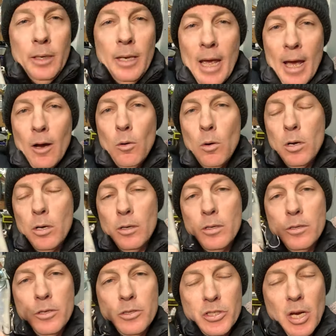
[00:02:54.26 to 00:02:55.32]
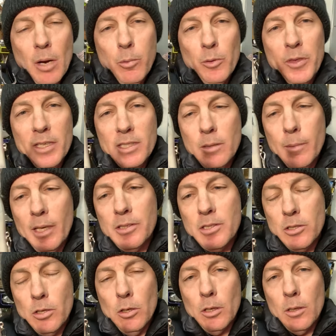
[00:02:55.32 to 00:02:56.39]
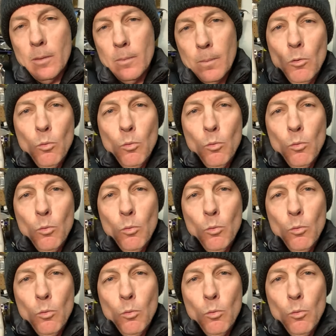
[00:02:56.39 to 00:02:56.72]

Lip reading: Now, there's a couple things about this hook.